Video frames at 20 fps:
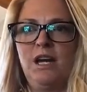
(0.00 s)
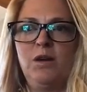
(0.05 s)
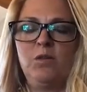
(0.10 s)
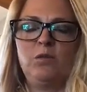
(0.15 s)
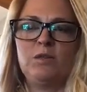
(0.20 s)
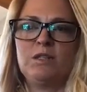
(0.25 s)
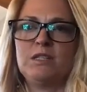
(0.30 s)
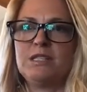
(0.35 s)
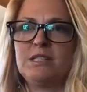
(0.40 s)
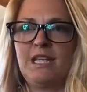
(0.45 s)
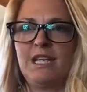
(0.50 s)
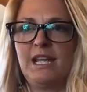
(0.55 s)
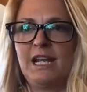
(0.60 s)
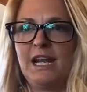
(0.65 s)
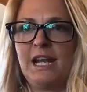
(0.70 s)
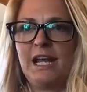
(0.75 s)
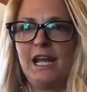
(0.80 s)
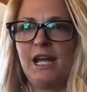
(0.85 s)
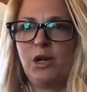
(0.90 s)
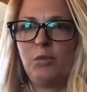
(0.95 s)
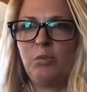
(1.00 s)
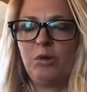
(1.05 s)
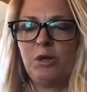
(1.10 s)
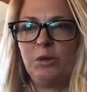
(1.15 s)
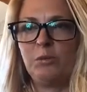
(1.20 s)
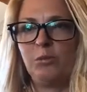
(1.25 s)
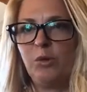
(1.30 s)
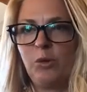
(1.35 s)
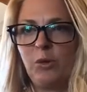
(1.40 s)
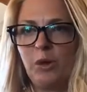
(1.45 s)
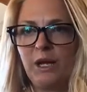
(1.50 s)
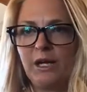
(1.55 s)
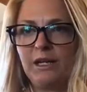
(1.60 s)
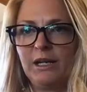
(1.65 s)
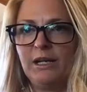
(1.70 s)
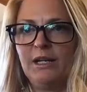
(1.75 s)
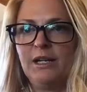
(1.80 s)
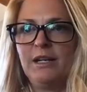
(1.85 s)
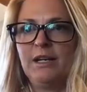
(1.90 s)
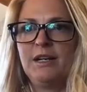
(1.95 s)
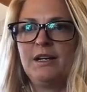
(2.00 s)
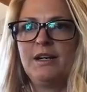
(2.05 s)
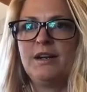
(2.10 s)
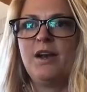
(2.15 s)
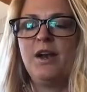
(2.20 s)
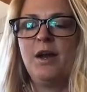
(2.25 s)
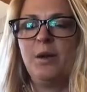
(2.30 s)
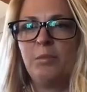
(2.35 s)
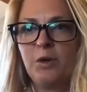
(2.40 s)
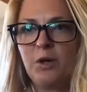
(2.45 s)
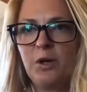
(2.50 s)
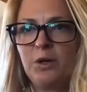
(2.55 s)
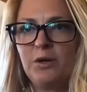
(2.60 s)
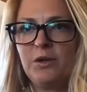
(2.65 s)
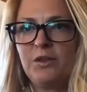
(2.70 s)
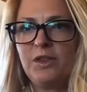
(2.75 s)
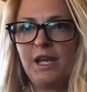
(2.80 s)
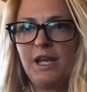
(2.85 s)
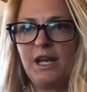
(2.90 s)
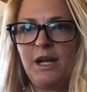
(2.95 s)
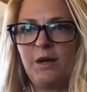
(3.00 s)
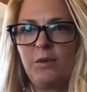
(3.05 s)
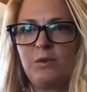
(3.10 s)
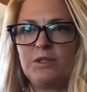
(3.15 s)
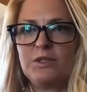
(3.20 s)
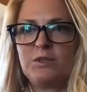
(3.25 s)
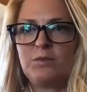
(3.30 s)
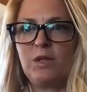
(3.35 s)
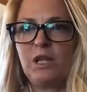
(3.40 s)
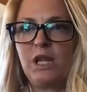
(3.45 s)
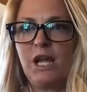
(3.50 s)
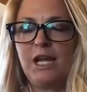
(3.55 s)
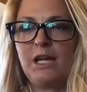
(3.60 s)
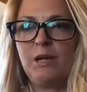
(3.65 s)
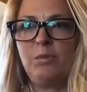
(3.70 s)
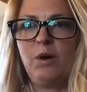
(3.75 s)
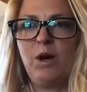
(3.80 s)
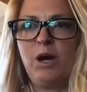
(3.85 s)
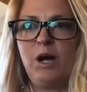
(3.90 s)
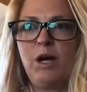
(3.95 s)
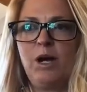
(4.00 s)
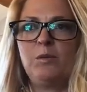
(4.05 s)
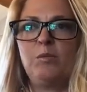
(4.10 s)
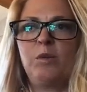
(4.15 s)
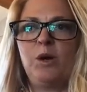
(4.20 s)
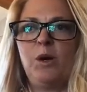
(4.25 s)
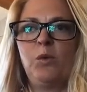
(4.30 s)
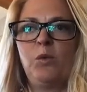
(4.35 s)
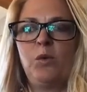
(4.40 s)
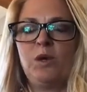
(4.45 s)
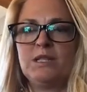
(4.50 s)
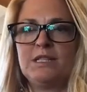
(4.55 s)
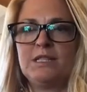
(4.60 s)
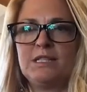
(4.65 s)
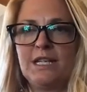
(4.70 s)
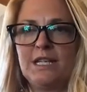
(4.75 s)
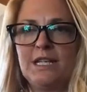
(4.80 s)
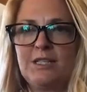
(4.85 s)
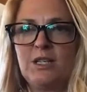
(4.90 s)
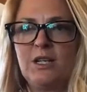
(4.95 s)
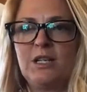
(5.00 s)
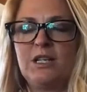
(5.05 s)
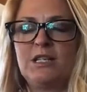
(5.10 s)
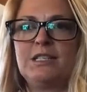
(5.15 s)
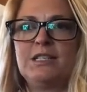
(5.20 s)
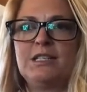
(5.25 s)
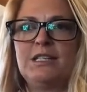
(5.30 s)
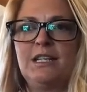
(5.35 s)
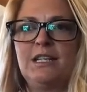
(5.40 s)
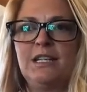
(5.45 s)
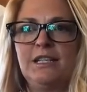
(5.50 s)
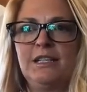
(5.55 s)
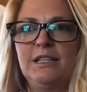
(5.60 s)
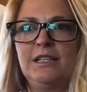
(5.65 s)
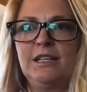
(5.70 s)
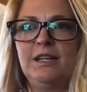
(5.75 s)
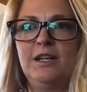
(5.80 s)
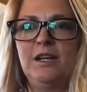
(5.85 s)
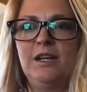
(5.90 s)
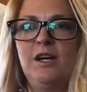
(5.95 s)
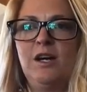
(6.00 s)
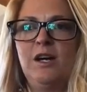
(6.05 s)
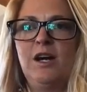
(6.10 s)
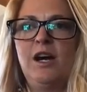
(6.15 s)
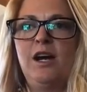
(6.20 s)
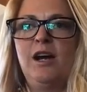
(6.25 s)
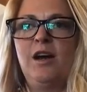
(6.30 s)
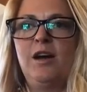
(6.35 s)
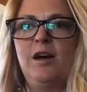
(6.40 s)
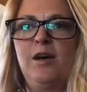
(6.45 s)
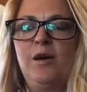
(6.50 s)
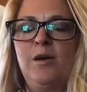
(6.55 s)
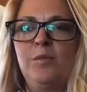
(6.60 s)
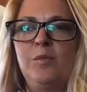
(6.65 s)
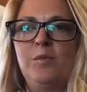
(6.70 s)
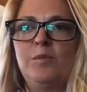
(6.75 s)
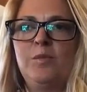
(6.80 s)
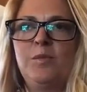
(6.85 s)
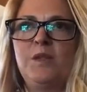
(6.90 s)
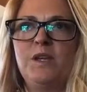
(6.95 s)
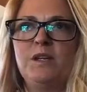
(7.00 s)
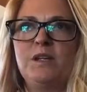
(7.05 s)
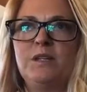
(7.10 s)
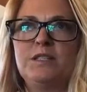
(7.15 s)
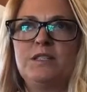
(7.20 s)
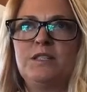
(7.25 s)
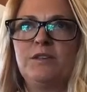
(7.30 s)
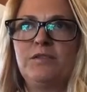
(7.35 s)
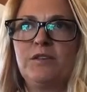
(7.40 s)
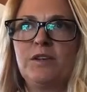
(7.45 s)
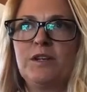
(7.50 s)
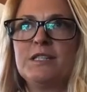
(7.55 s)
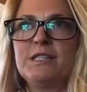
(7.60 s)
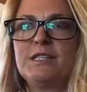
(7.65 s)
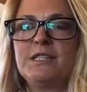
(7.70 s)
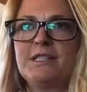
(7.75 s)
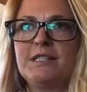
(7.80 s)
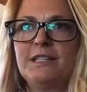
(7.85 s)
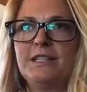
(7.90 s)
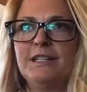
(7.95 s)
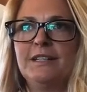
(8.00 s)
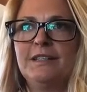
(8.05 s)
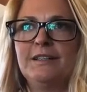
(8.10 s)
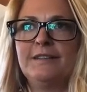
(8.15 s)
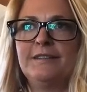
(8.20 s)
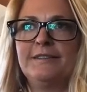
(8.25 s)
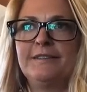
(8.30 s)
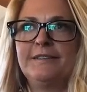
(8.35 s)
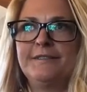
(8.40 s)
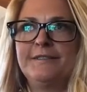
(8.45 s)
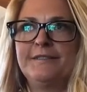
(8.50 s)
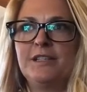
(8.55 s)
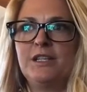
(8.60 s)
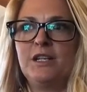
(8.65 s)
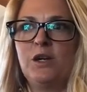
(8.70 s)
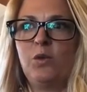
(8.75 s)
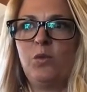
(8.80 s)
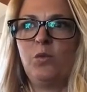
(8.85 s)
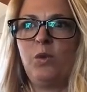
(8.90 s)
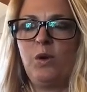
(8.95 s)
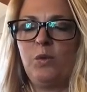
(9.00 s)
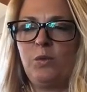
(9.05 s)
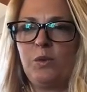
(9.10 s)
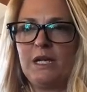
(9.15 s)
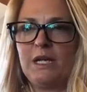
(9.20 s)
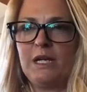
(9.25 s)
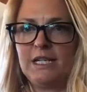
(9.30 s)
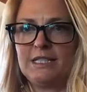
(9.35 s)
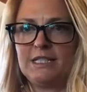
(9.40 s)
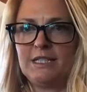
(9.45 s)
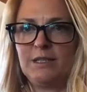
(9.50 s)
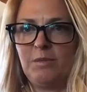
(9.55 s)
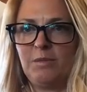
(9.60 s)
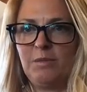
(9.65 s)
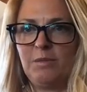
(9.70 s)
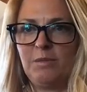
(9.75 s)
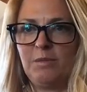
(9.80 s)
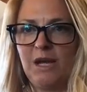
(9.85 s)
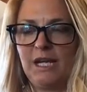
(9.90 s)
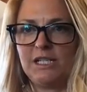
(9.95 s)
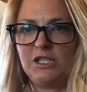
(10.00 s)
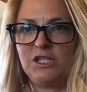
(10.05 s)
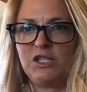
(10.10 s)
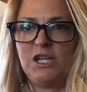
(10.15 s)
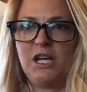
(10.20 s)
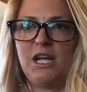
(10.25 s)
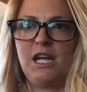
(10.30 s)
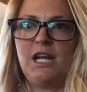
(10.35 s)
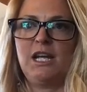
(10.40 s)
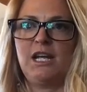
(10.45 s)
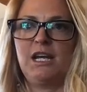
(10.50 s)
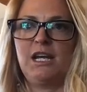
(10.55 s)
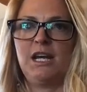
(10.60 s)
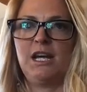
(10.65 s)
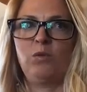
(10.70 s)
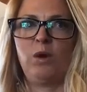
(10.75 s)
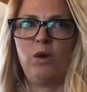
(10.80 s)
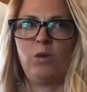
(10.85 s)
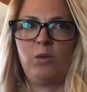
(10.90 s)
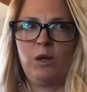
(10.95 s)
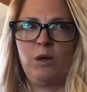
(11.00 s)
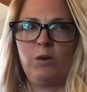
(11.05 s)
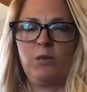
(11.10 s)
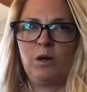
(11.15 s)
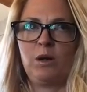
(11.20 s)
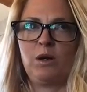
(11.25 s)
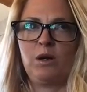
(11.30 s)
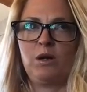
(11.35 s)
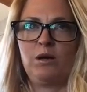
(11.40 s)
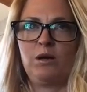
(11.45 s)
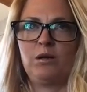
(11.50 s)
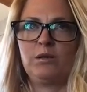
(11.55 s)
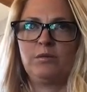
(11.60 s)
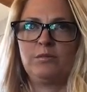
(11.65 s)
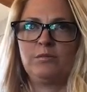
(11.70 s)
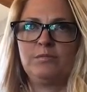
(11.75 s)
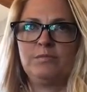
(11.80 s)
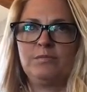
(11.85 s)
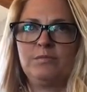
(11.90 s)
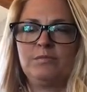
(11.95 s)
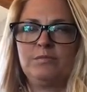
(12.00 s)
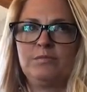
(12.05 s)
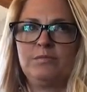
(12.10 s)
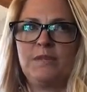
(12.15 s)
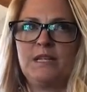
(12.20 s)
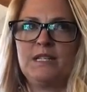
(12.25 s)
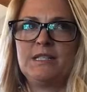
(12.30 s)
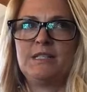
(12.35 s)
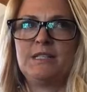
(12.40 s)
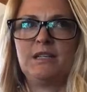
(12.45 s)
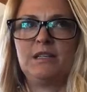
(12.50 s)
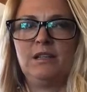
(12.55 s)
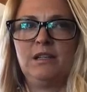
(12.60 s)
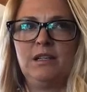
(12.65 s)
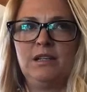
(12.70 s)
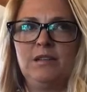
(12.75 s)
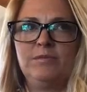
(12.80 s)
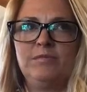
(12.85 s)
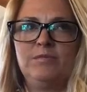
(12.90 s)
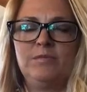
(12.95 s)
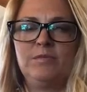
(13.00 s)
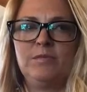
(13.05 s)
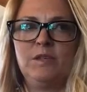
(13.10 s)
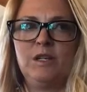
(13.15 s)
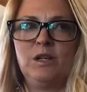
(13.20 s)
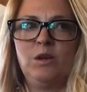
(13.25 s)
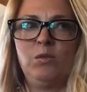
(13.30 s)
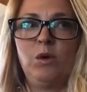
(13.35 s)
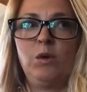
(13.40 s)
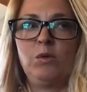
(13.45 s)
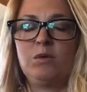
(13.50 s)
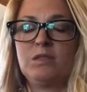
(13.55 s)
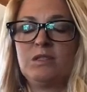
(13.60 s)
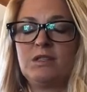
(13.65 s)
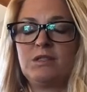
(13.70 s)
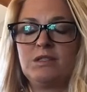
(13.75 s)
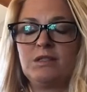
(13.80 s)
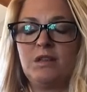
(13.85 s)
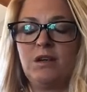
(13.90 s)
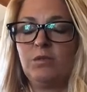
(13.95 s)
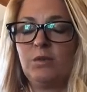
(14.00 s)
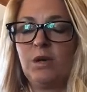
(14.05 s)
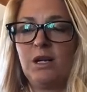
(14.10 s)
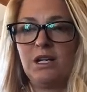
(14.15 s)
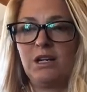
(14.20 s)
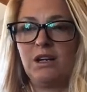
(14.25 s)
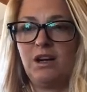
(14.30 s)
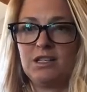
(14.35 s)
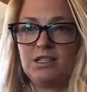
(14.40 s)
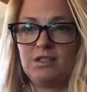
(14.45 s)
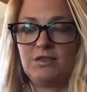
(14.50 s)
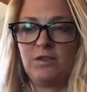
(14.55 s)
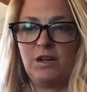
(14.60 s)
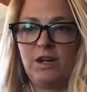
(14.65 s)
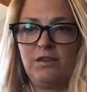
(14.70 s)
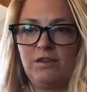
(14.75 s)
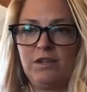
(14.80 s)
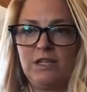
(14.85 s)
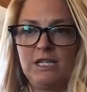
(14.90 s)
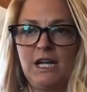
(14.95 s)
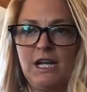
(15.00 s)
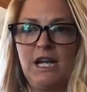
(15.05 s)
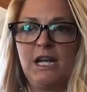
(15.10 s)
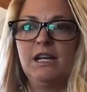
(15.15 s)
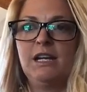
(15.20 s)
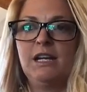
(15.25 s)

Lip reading: I wouldn't say that I had a pinpoint number that I was relying upon, but once I started seeing the difference in what we needed to make each day and what we were basically what was our running cost for every day,